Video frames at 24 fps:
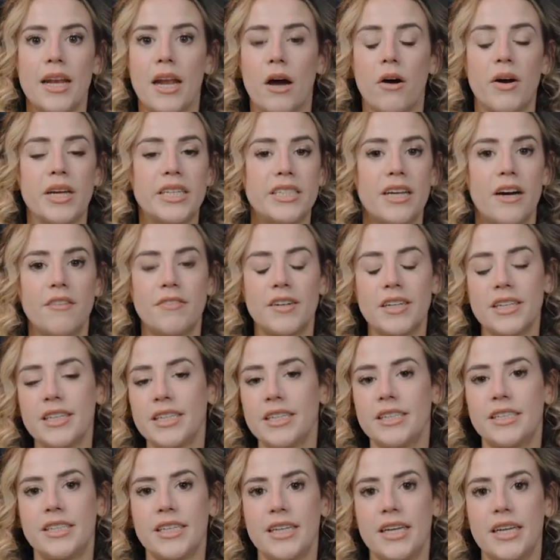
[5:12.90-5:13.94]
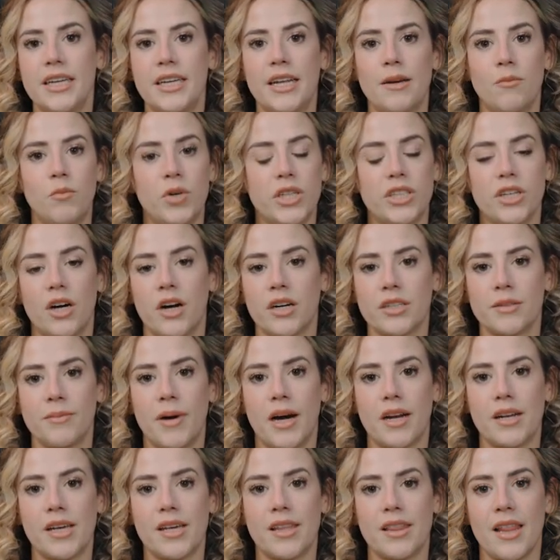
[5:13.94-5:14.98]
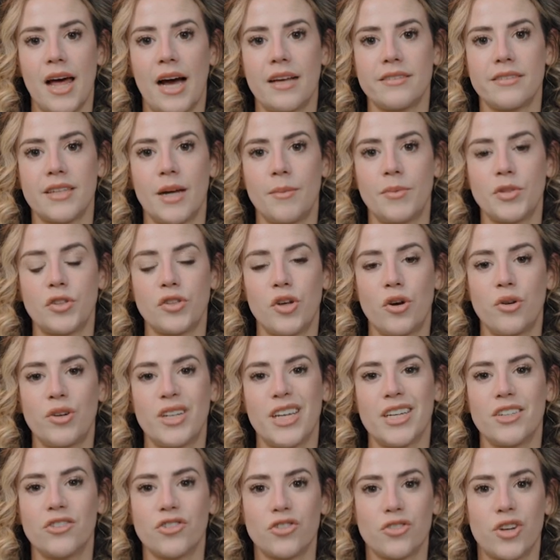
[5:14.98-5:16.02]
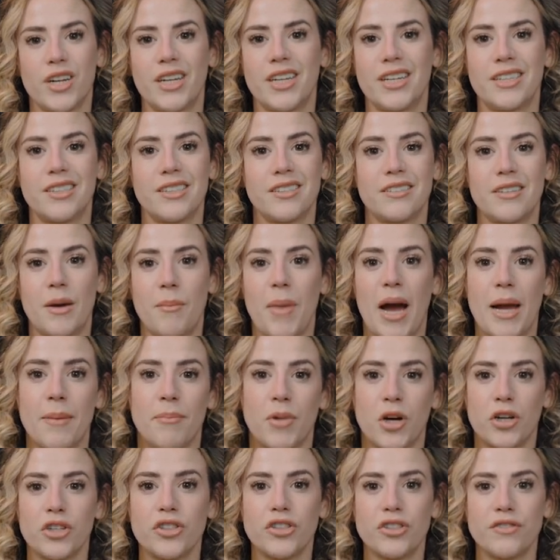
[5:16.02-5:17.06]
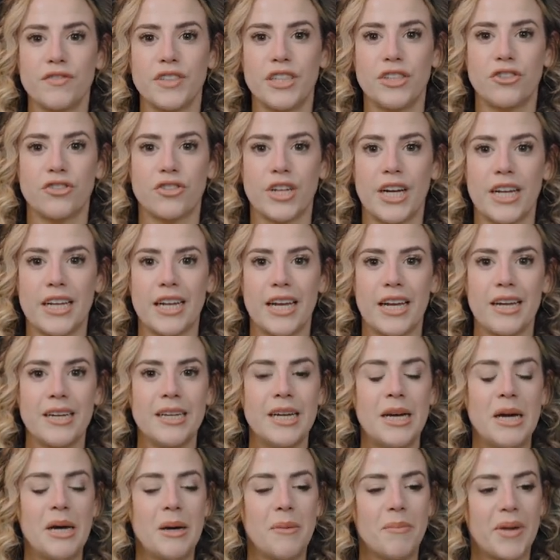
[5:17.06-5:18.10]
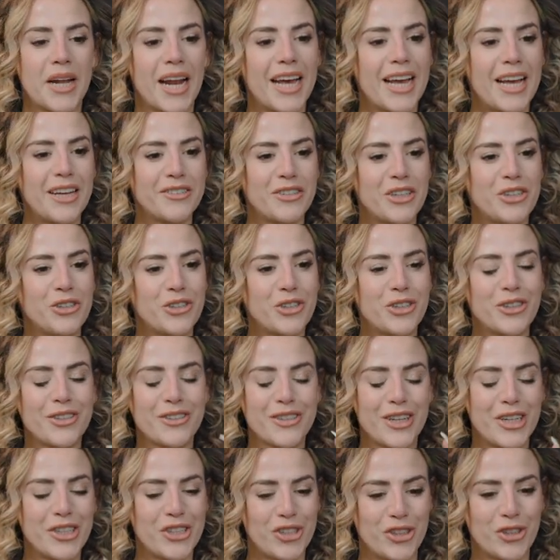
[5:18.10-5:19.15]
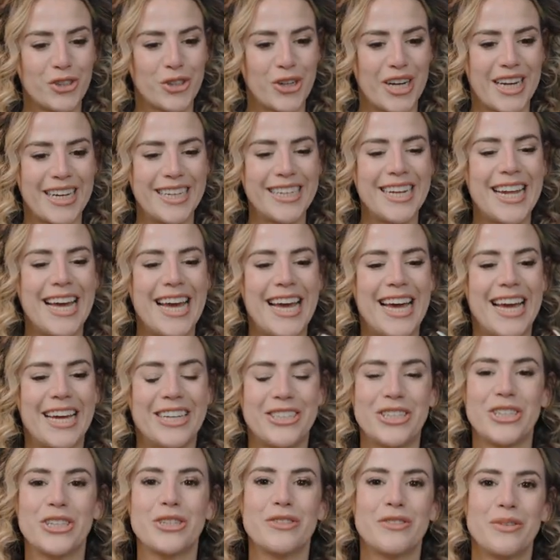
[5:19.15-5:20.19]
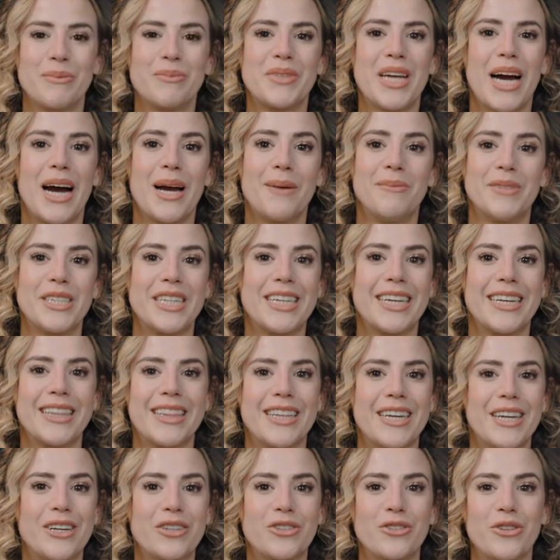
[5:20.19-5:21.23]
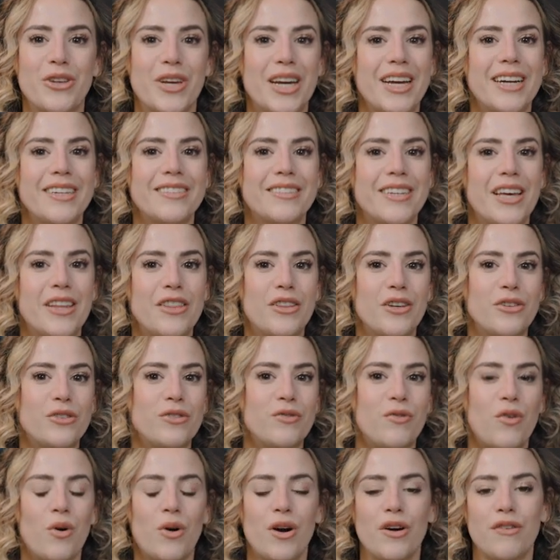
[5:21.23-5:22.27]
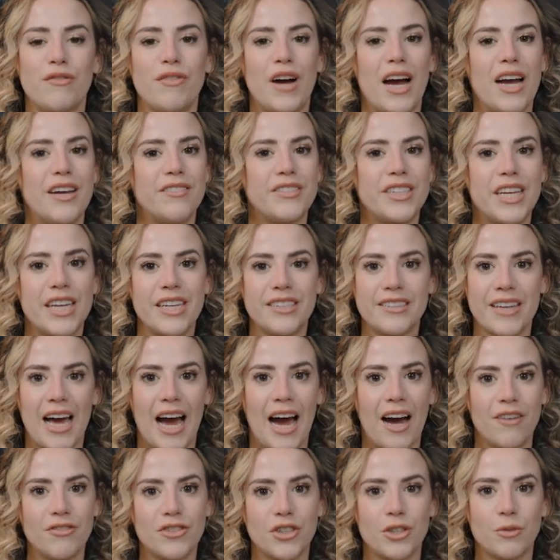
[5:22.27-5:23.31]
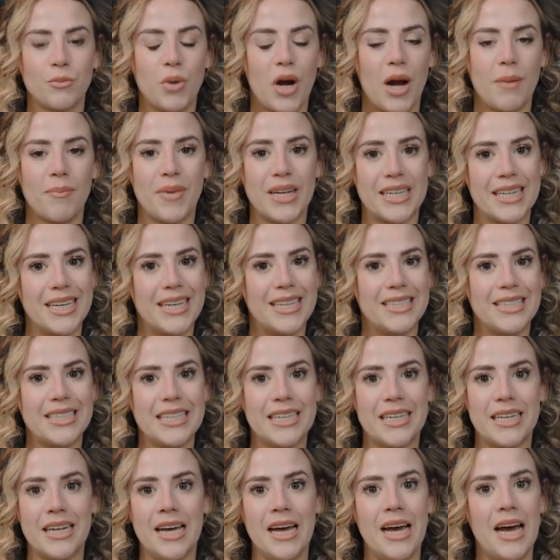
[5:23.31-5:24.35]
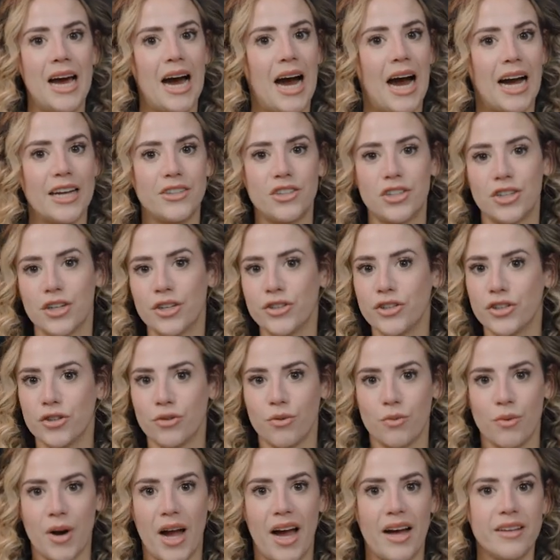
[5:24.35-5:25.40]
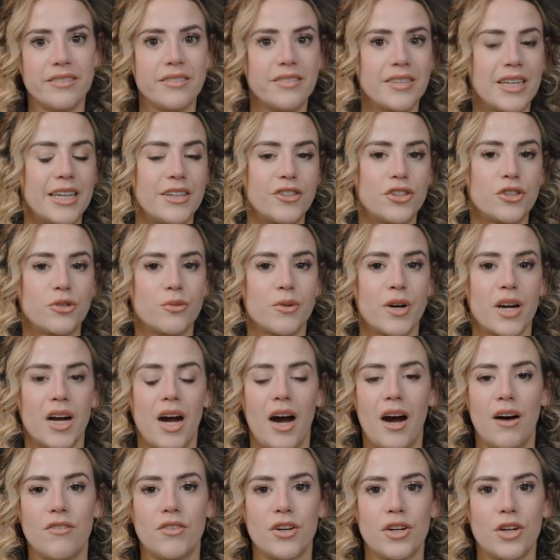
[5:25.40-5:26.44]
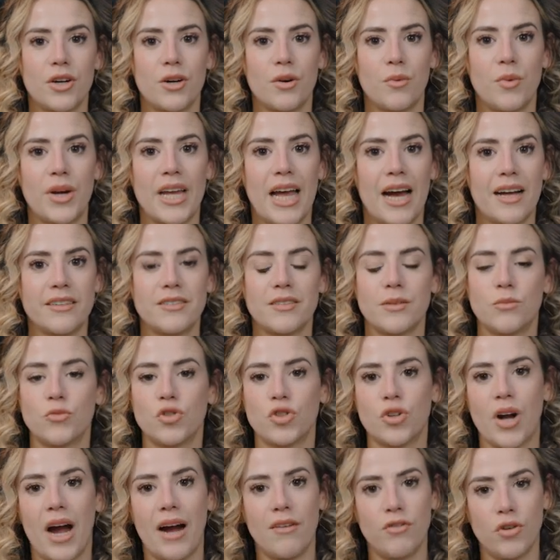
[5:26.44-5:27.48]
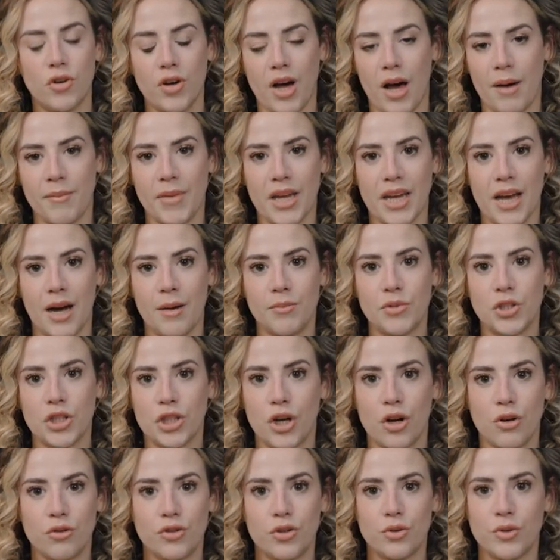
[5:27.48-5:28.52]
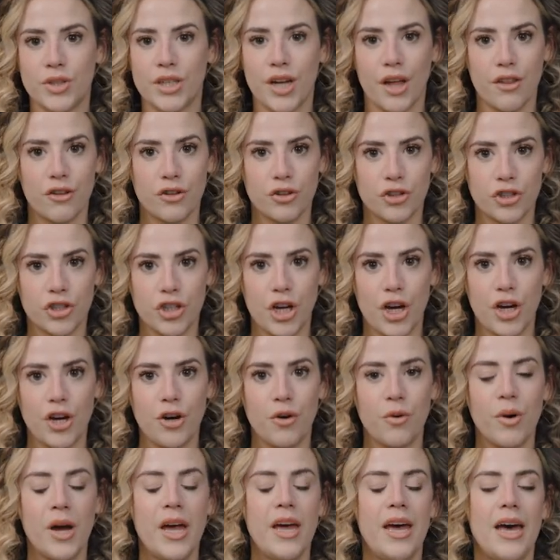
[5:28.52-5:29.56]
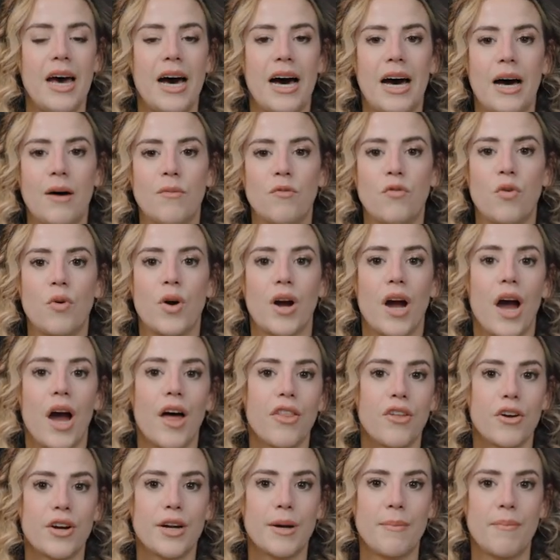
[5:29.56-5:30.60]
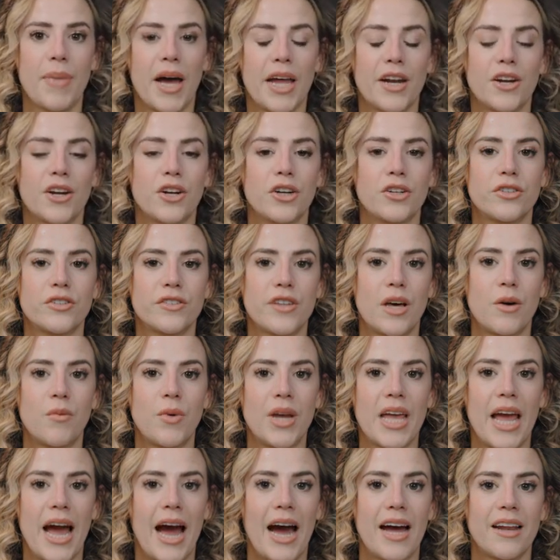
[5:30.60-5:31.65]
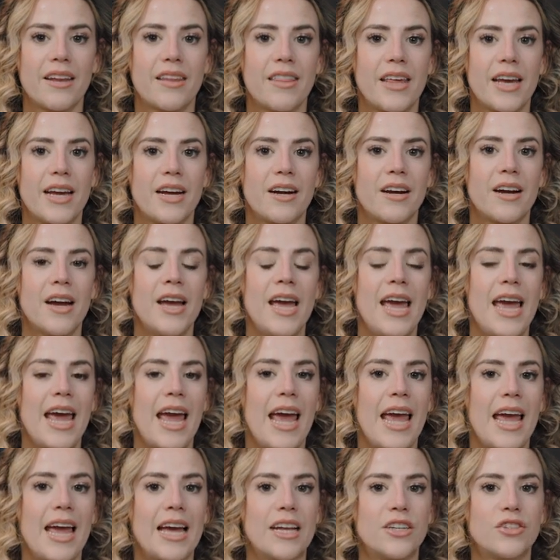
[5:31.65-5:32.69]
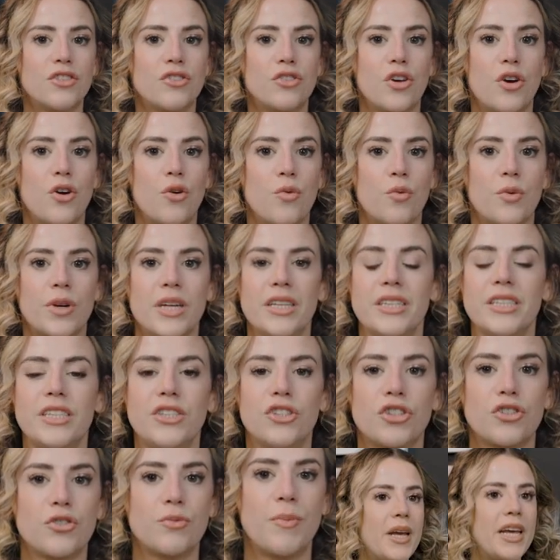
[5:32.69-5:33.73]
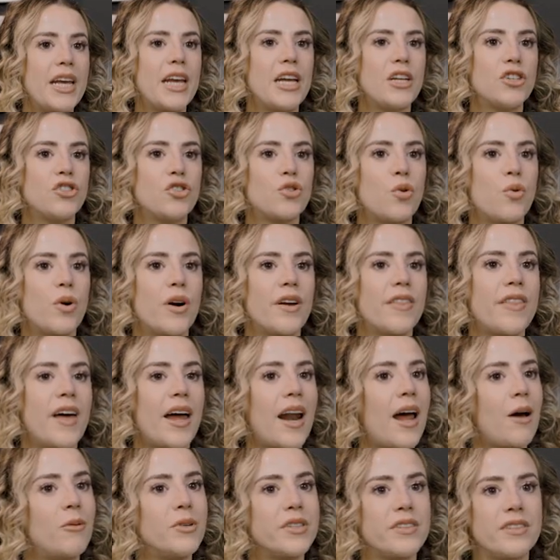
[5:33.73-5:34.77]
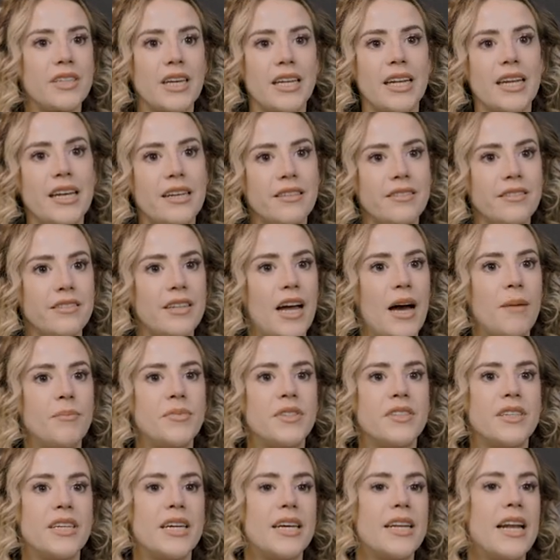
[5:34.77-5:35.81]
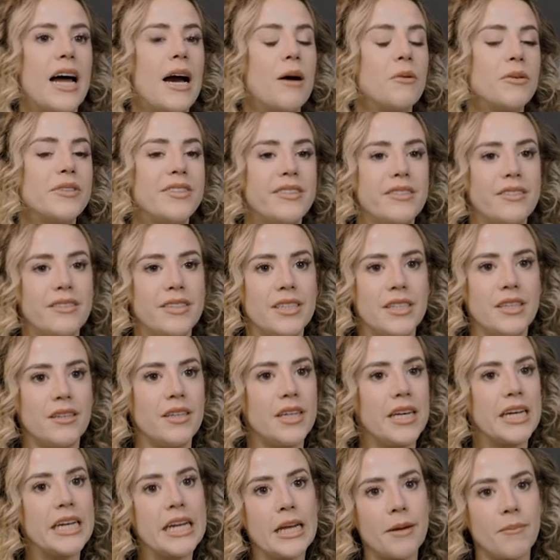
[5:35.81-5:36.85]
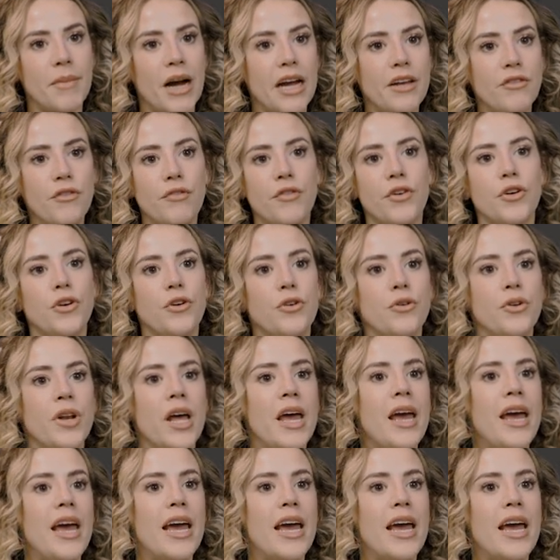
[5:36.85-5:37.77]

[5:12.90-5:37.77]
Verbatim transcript: Now, I definitely did, and we talked about it in last episode, get straight into some hypertrophy training, but I guess I shouldn't say straight. It took some time to get there. So like I said, those four or five days after prep had ended, I took to rest and to recover. We had some travel coming up to go to another show um, for other competitors that we had there. And so really just making sure that I was getting steps in, I was still hitting my food